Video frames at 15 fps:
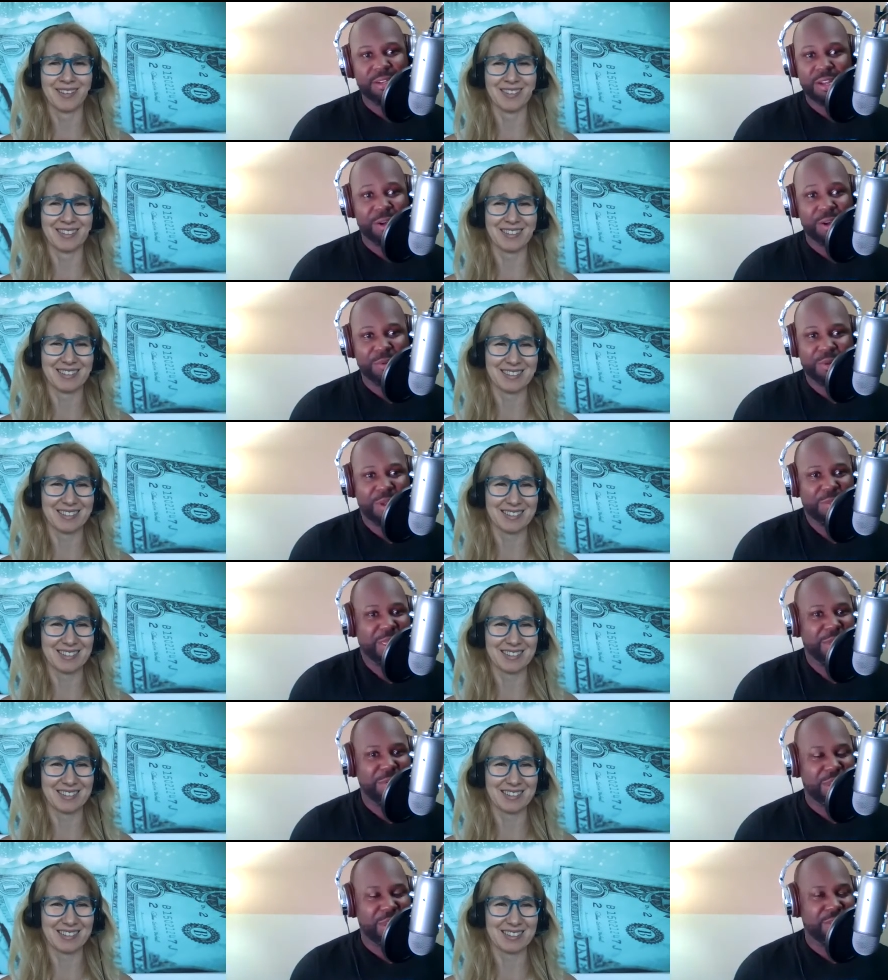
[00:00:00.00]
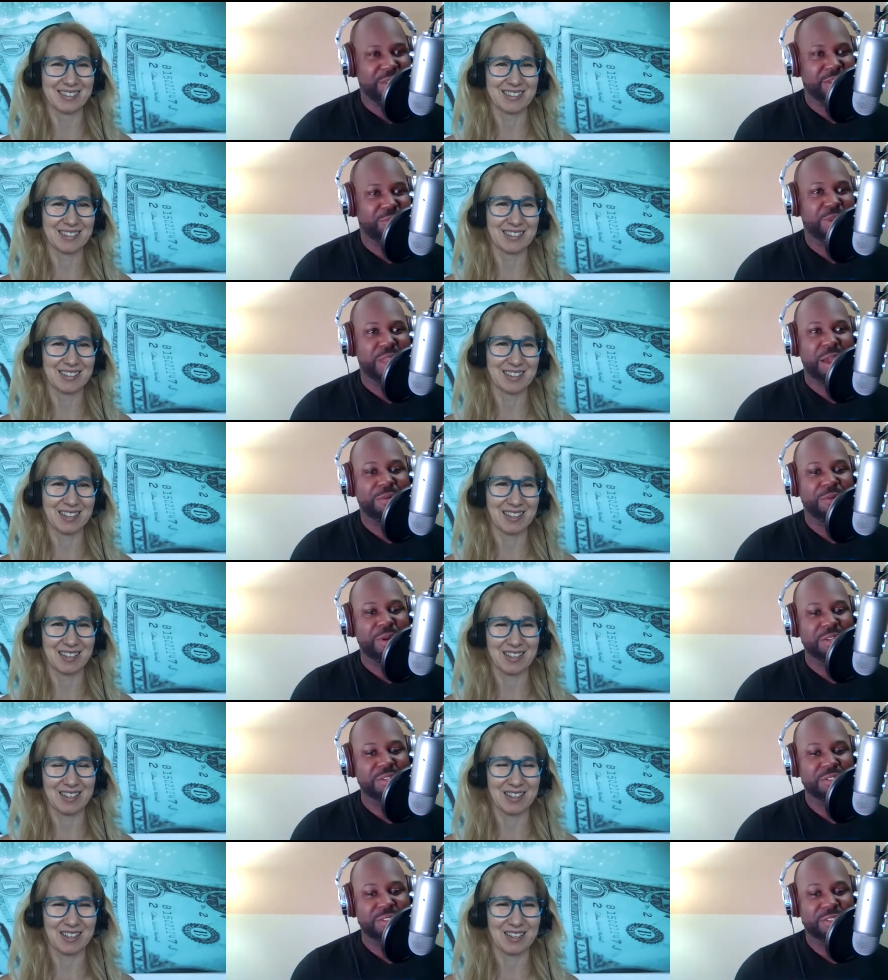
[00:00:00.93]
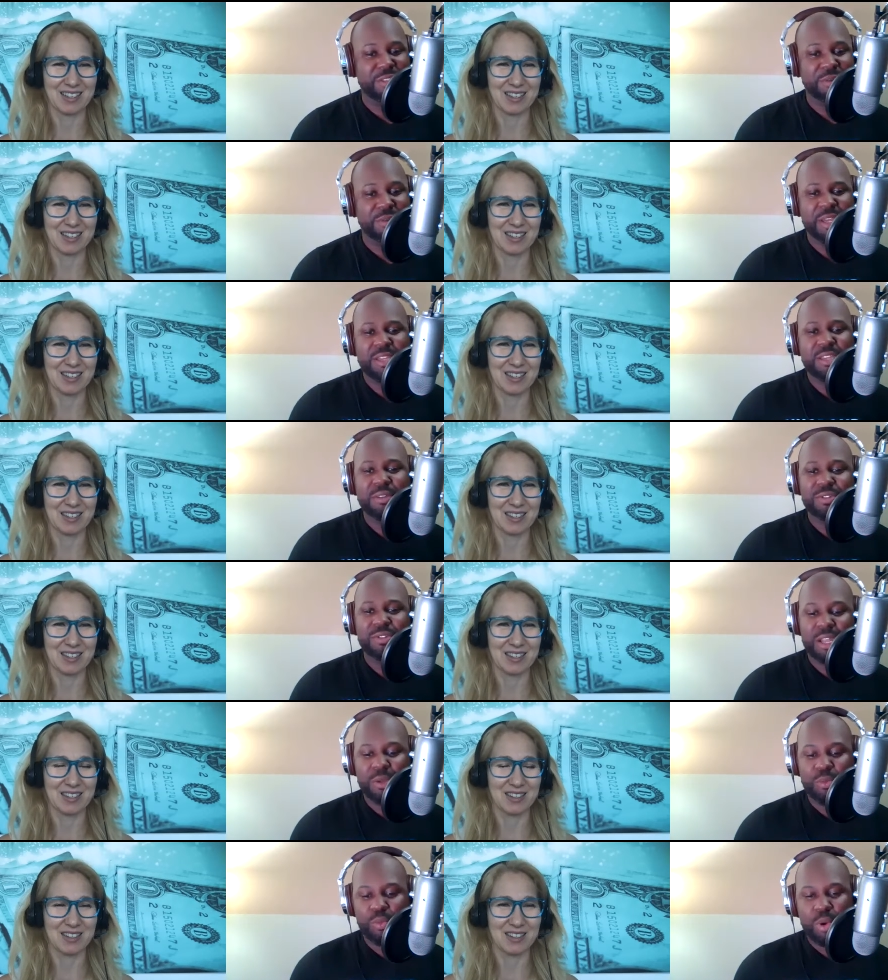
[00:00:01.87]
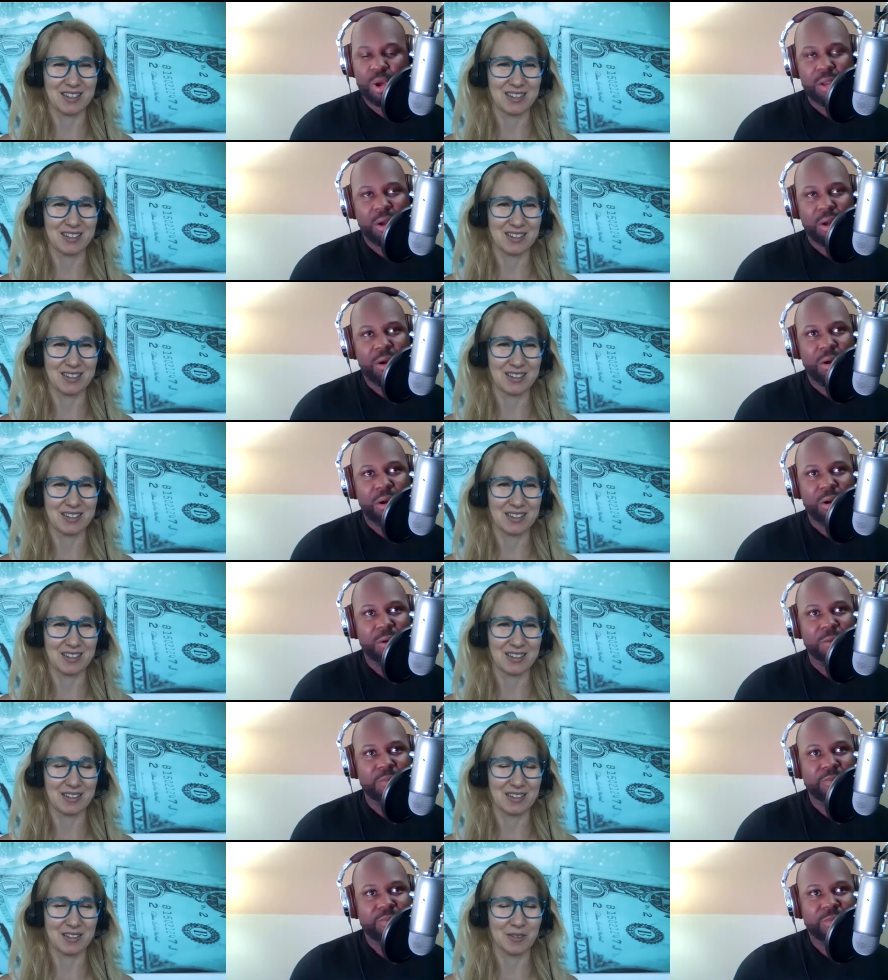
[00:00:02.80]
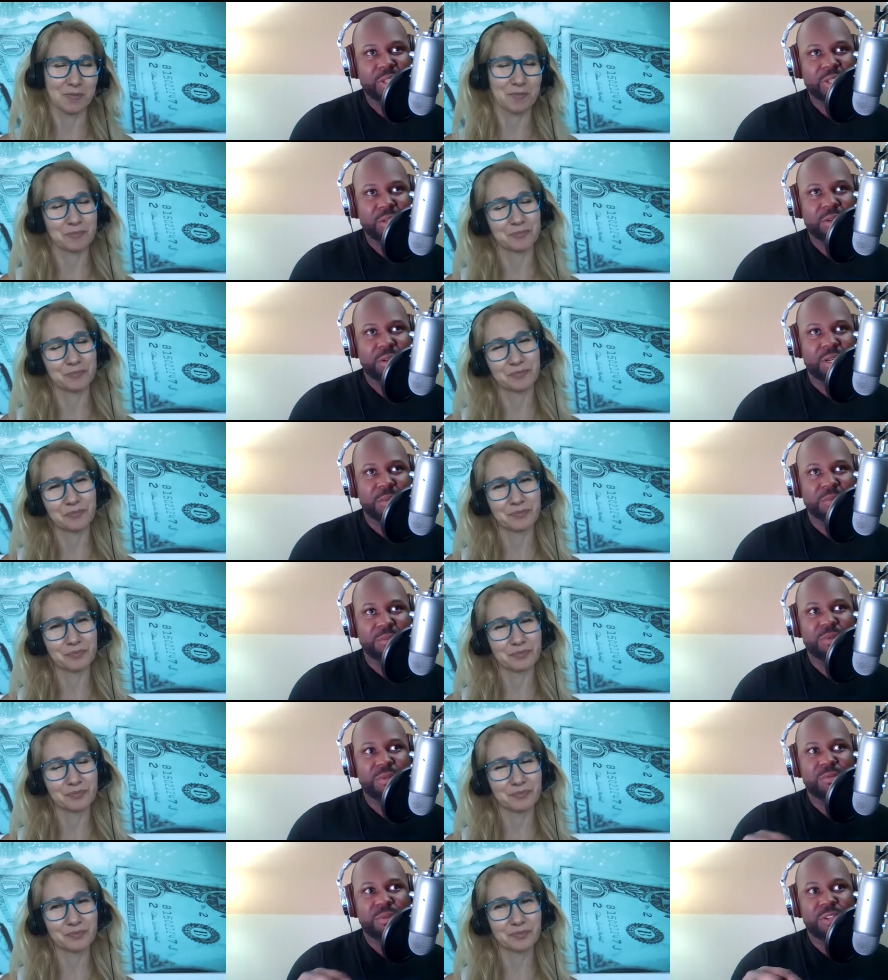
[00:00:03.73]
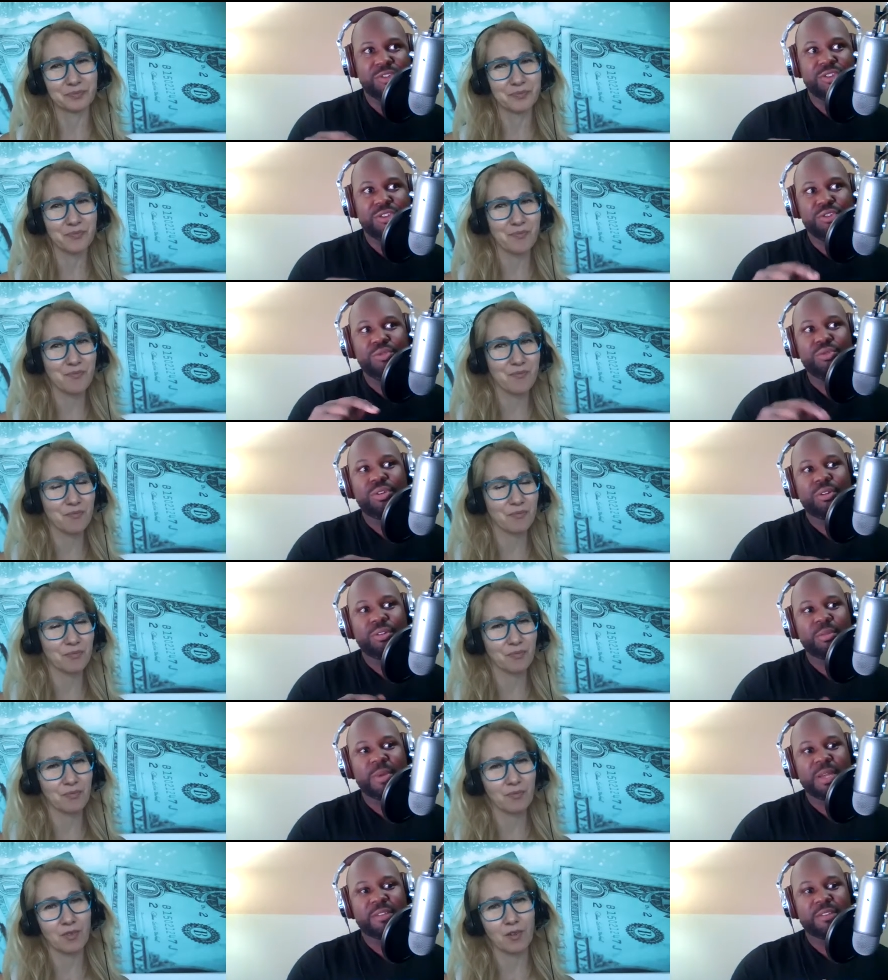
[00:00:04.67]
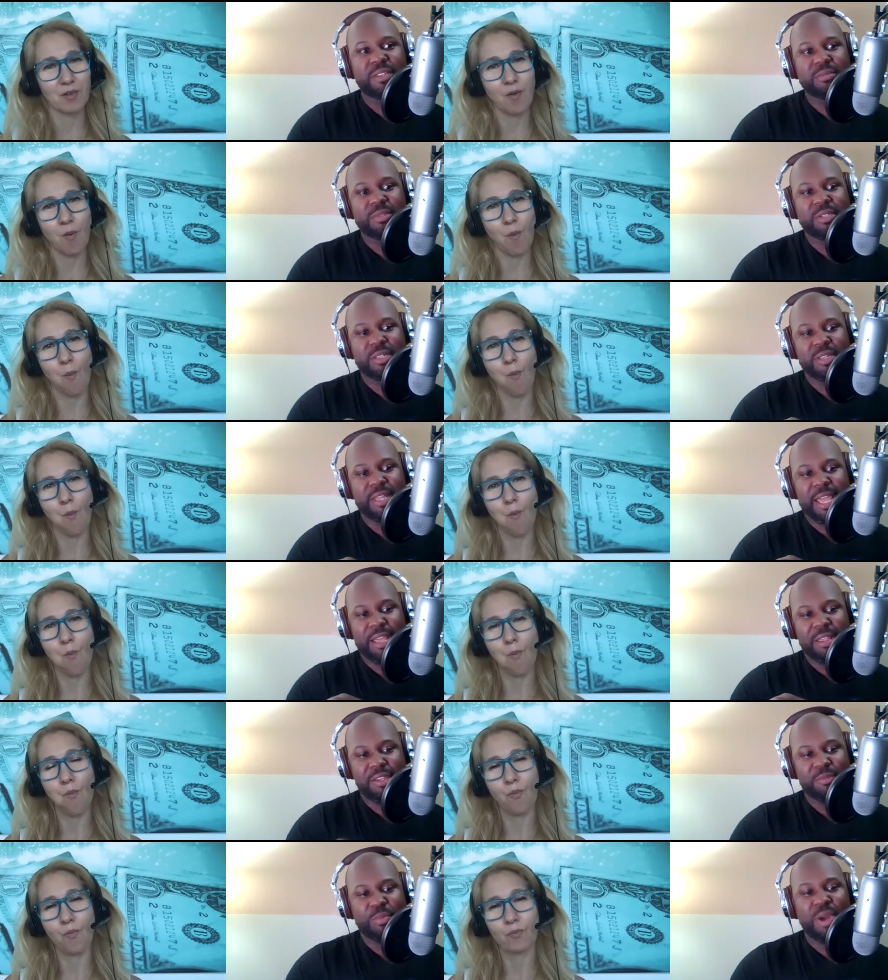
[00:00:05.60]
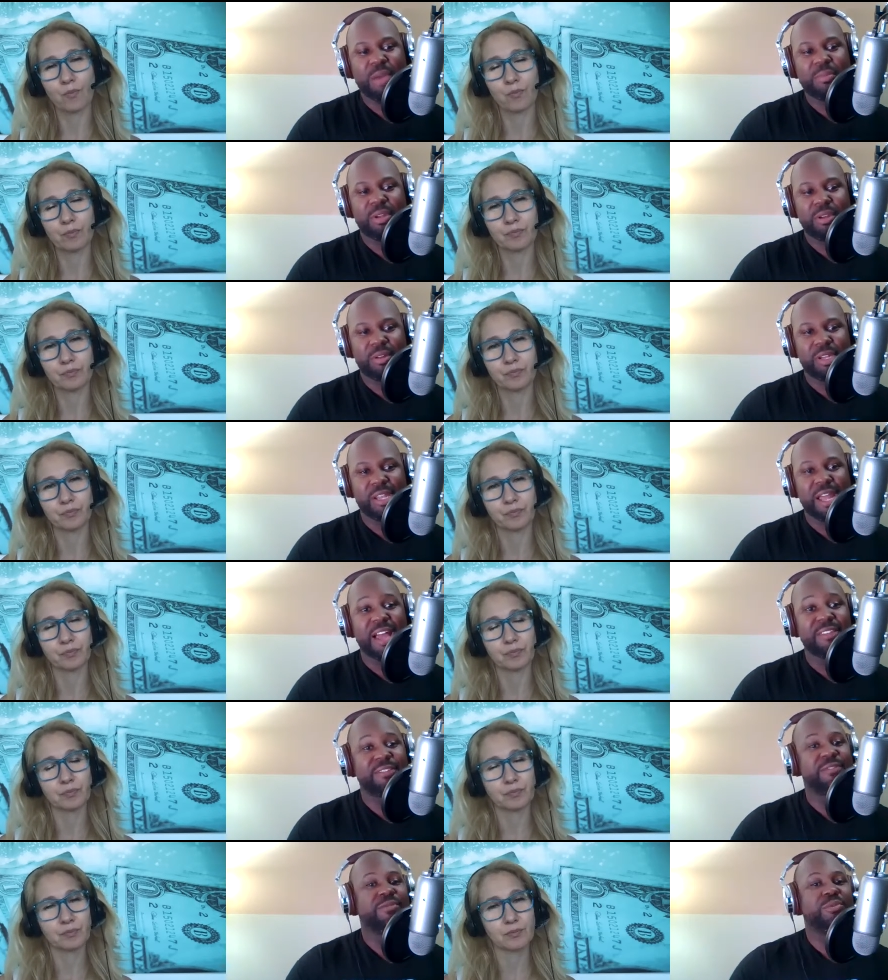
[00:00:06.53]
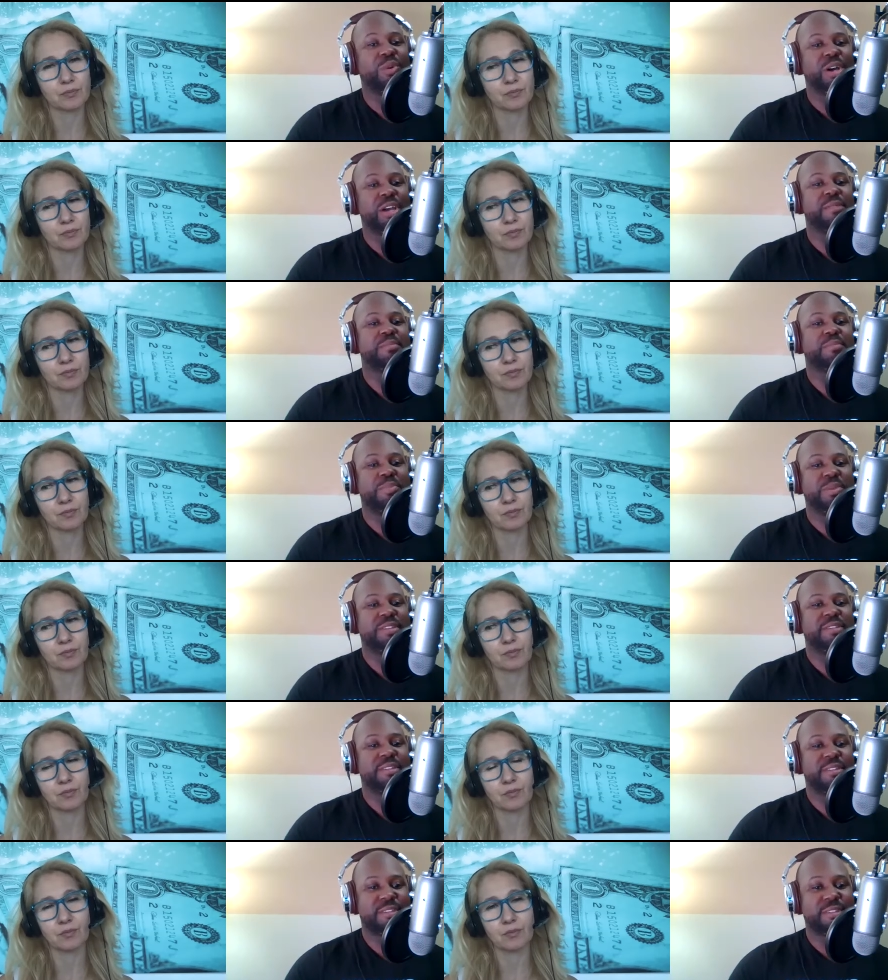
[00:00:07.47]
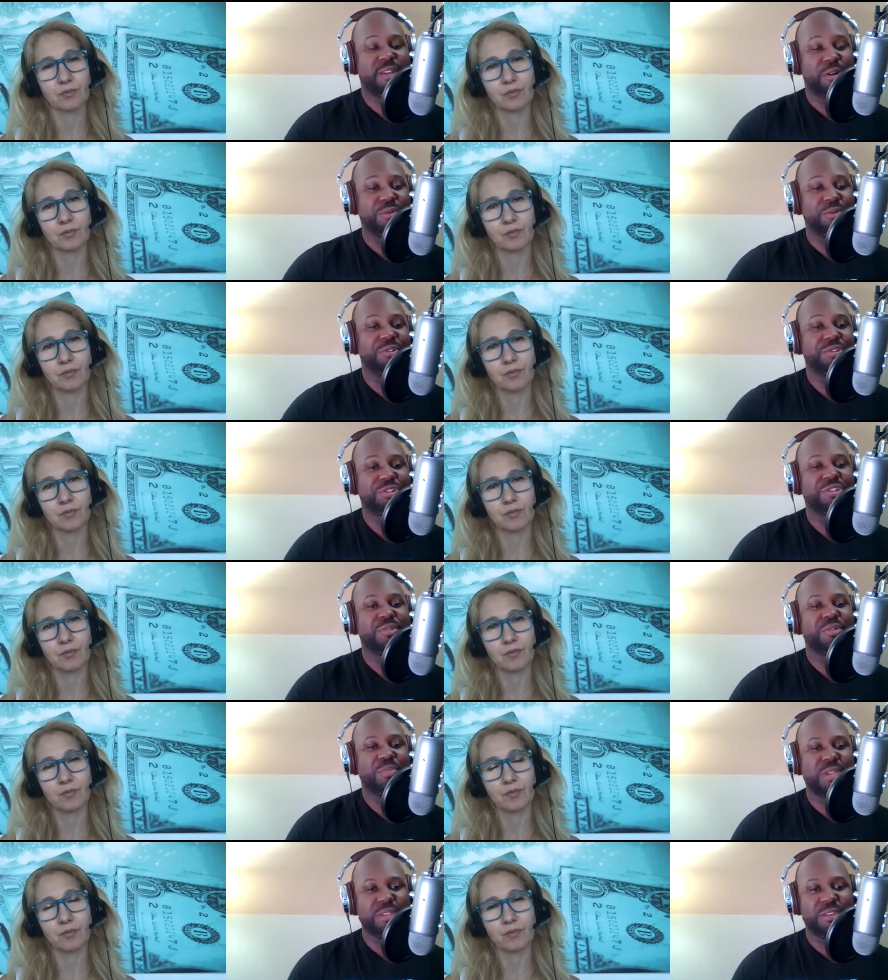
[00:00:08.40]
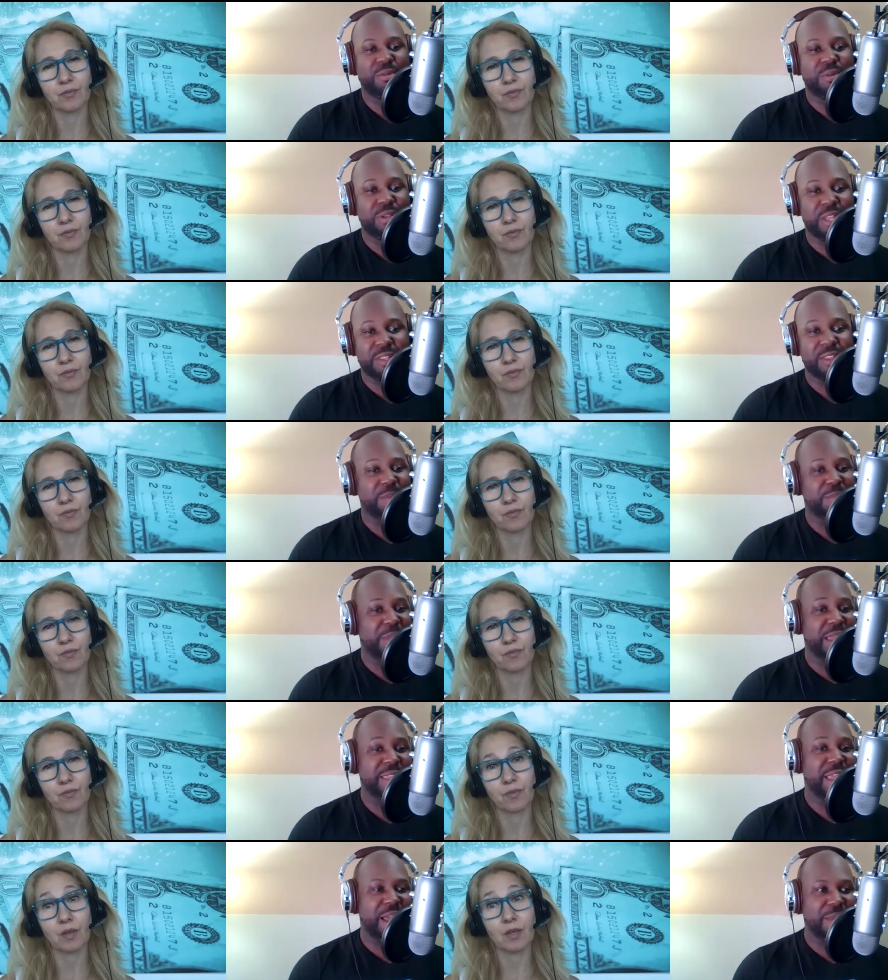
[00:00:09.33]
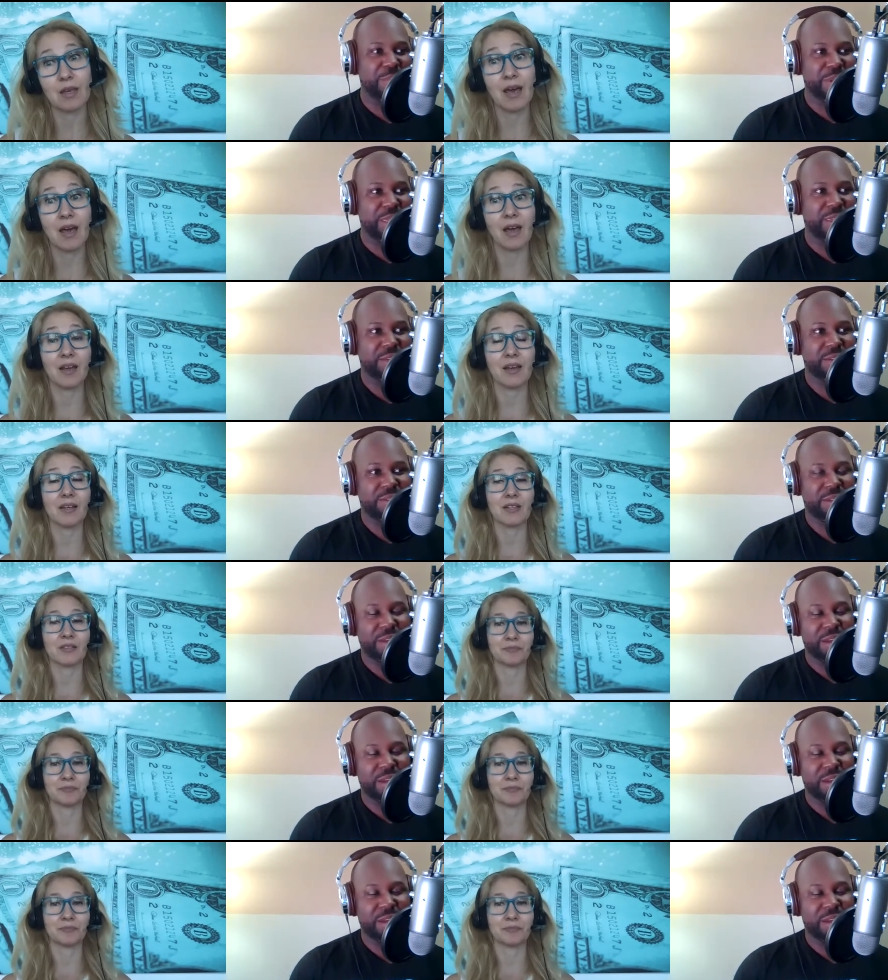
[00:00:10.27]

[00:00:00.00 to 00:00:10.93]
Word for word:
Speaker 1: you know, I mean, it, it's without question. So, you know, Chala, what are um, because you, you, talked about something that is probably along the lines of what business owners should be doing and they may yeah.